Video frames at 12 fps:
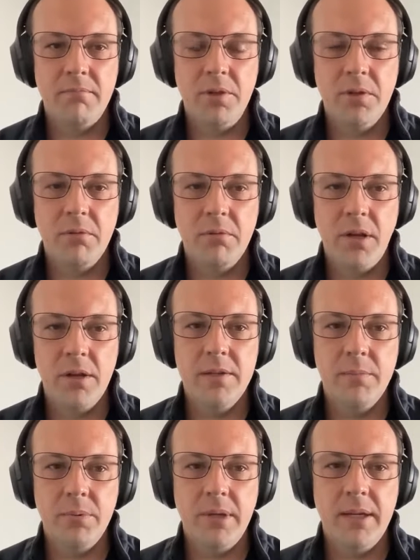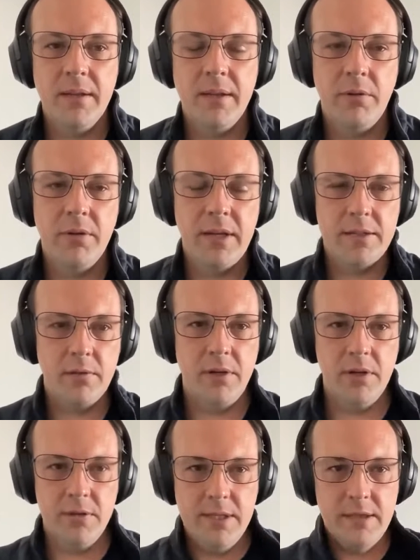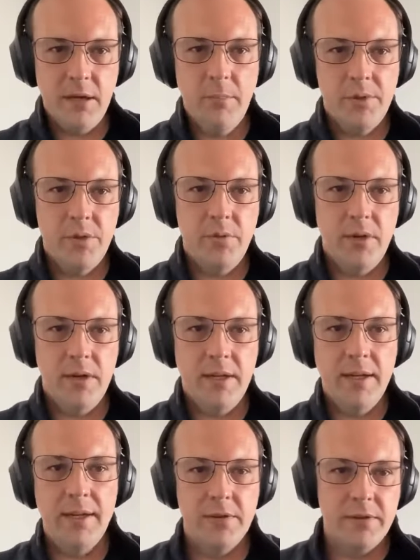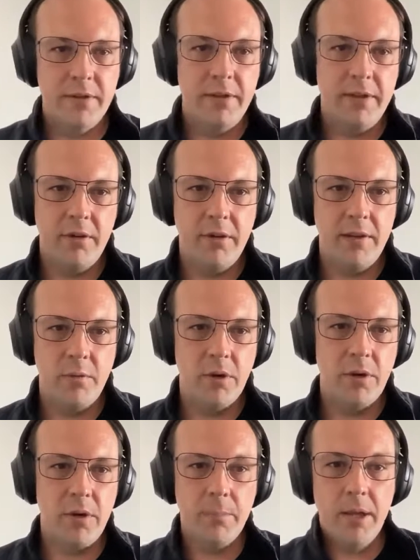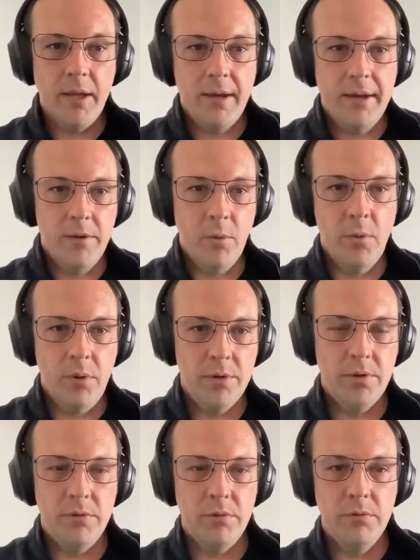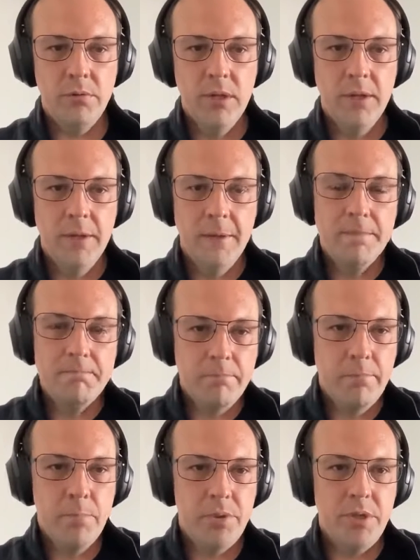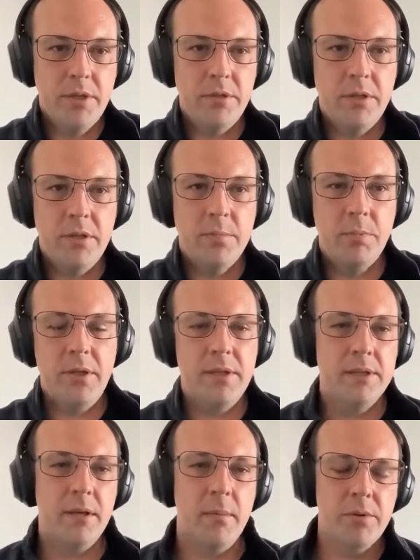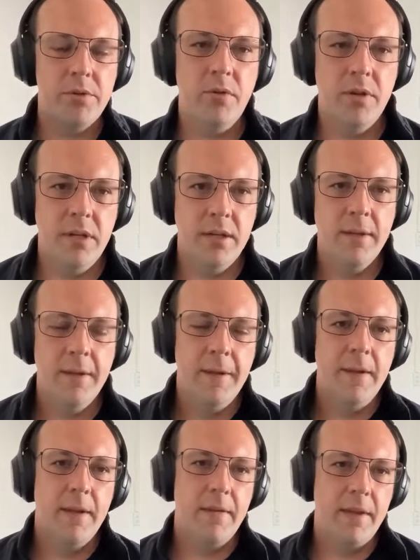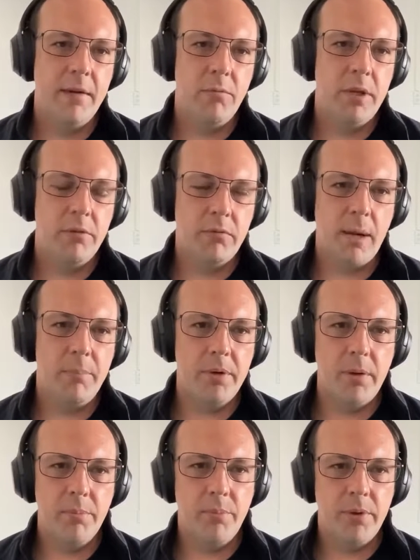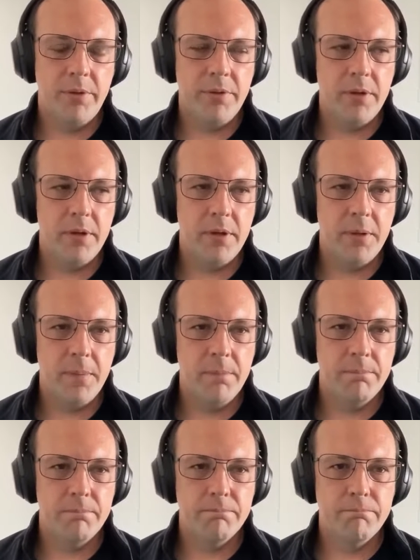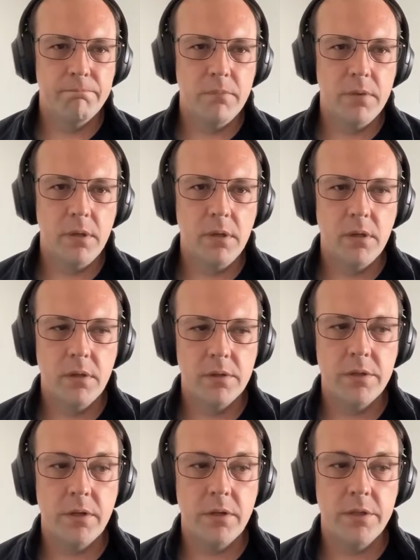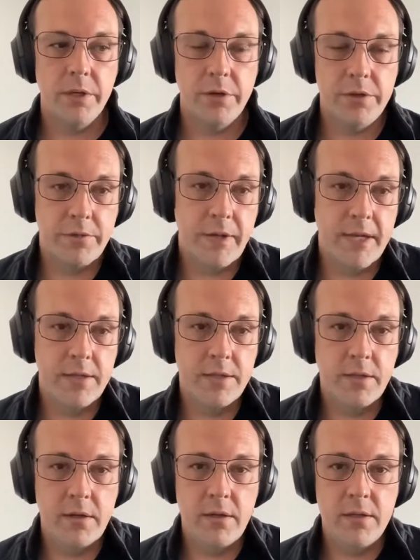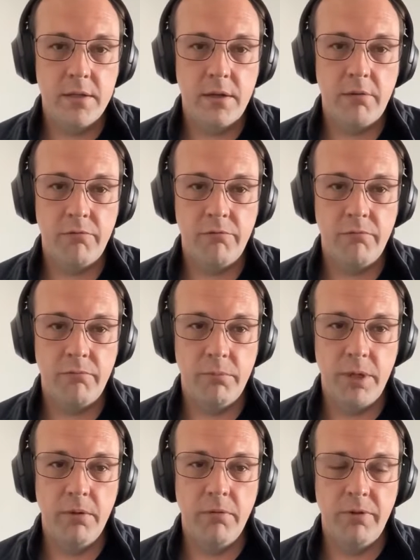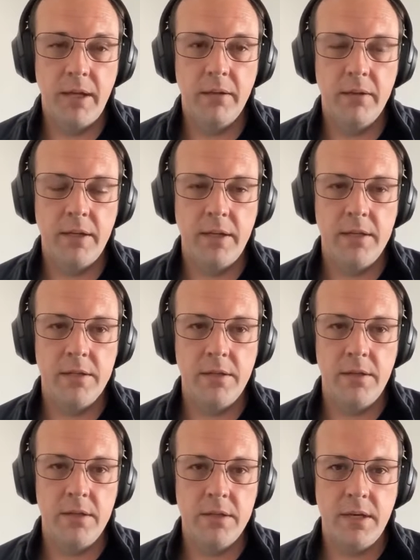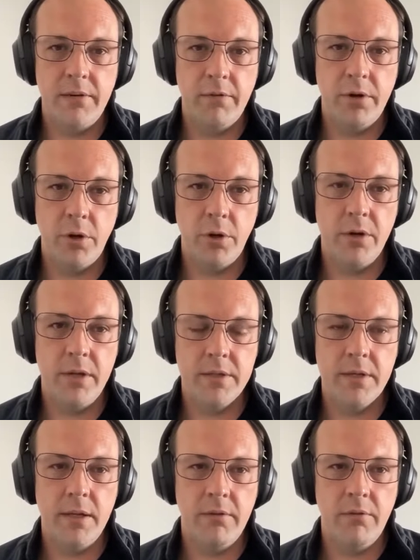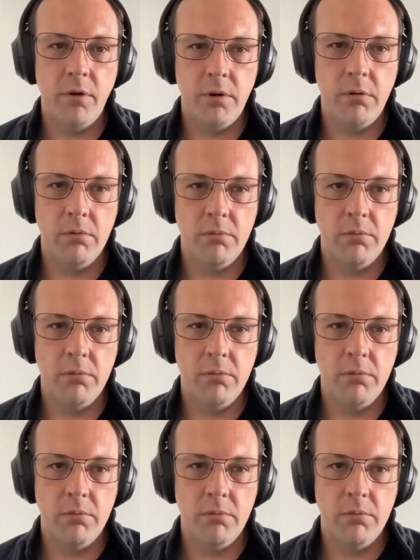contemplate, like, okay, so here's this opportunity, and here's the theory that we're going to apply in order to potentially exploit this opportunity. And then we wrap it up with a series of case studies that are real, valid case studies that have occurred inside of our